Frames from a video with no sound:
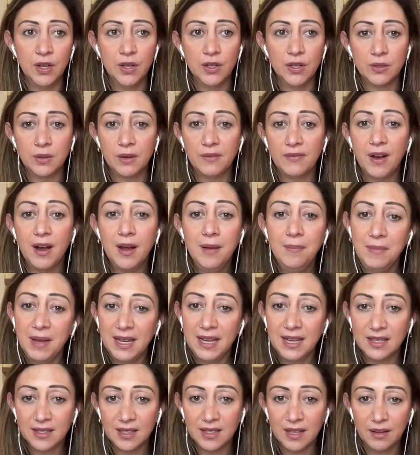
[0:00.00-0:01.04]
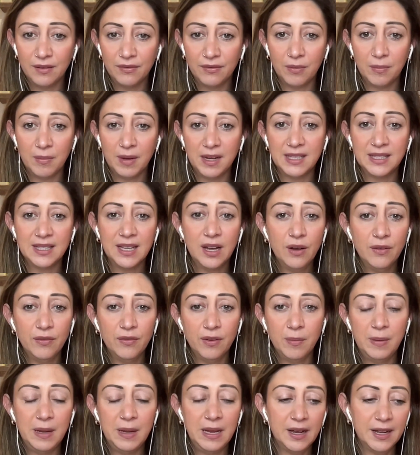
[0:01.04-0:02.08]
So if I'm making something for myself,
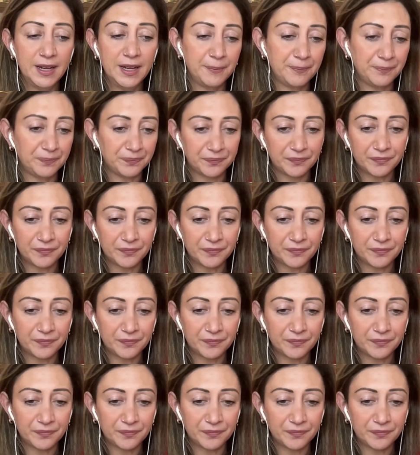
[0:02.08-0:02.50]
I'll be like,